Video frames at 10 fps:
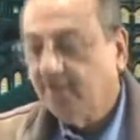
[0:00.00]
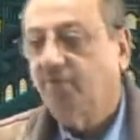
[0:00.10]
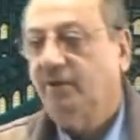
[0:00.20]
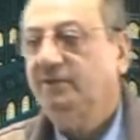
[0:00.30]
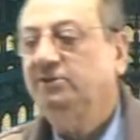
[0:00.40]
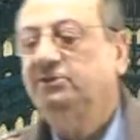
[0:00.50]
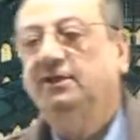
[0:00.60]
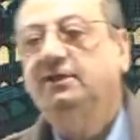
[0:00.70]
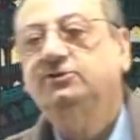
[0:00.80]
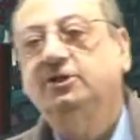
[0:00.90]
What is
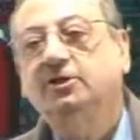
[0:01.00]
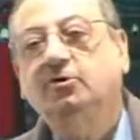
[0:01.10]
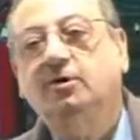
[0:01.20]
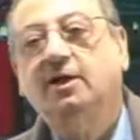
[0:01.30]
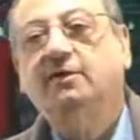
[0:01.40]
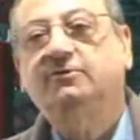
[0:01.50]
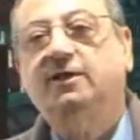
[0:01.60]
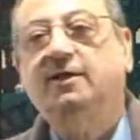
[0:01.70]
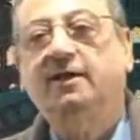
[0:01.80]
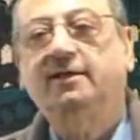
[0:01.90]
the singular of
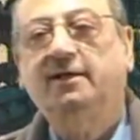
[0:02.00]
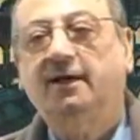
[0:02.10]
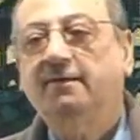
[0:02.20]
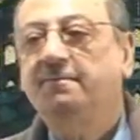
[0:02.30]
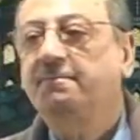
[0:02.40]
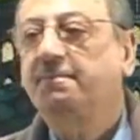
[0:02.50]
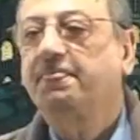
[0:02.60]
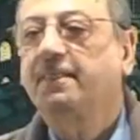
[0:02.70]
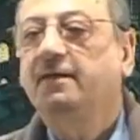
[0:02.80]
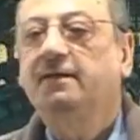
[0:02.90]
daqaika?
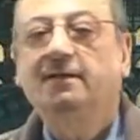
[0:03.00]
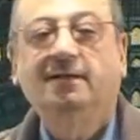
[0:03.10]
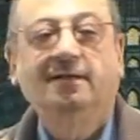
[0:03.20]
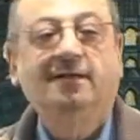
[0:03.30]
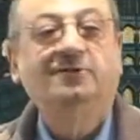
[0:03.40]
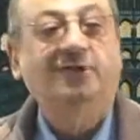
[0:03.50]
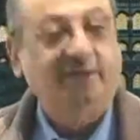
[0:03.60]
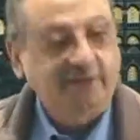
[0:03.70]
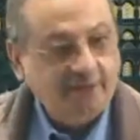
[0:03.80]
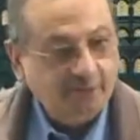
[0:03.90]

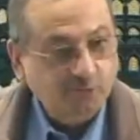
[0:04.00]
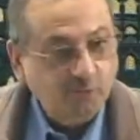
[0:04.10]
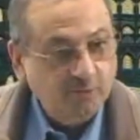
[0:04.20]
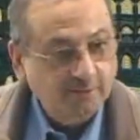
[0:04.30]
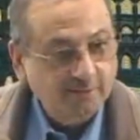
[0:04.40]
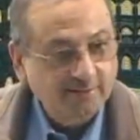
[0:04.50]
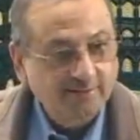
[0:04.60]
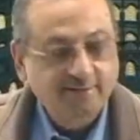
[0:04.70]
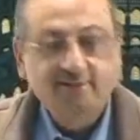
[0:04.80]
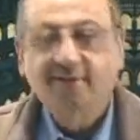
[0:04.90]
Daqiqatun.
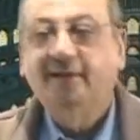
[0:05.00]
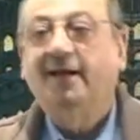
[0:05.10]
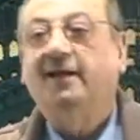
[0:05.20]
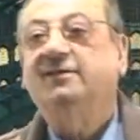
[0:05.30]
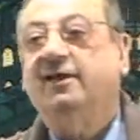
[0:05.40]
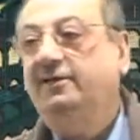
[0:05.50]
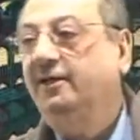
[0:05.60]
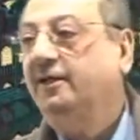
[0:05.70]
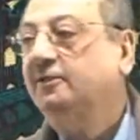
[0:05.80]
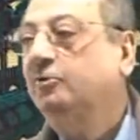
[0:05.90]

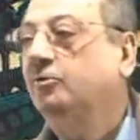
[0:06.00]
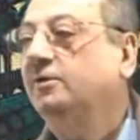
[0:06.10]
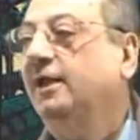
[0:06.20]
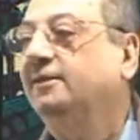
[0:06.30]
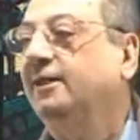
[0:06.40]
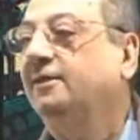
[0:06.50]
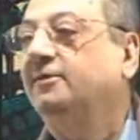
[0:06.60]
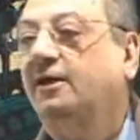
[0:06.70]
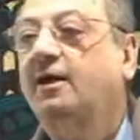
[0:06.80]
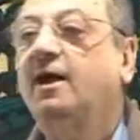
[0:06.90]
Daqiqatun and
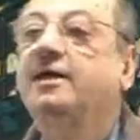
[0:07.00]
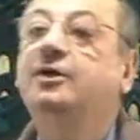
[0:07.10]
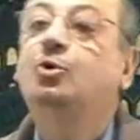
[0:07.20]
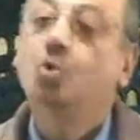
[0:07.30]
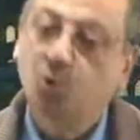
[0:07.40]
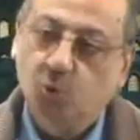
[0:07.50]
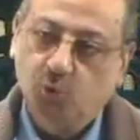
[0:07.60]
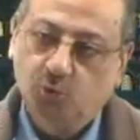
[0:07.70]
then daqaiku.